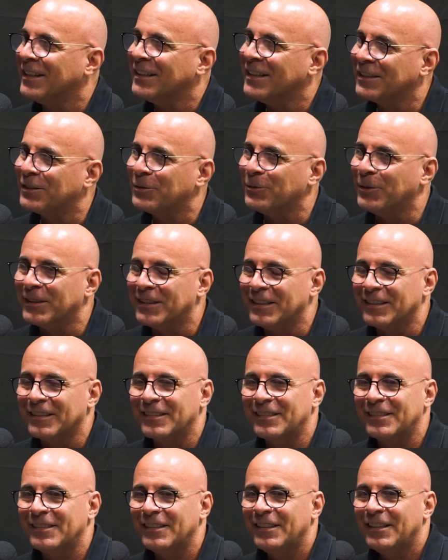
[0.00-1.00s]
And that's what
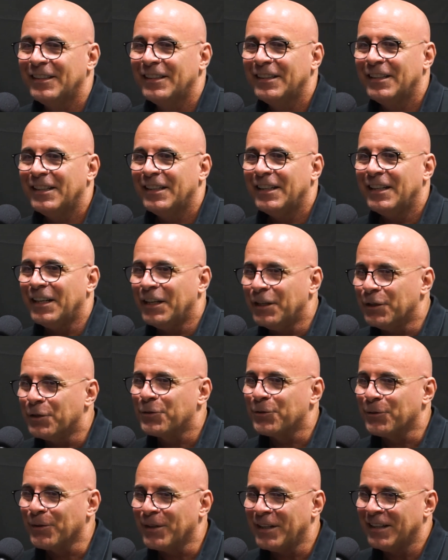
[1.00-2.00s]
this
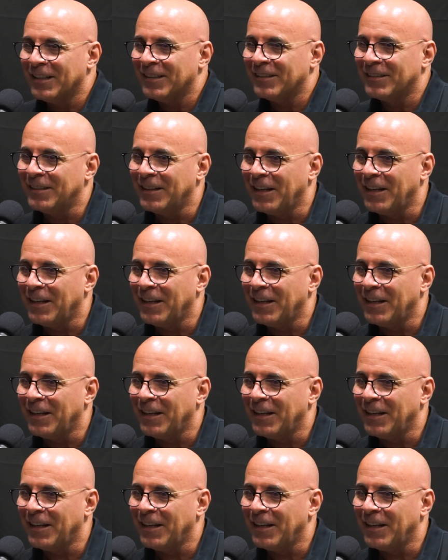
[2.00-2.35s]
industry is.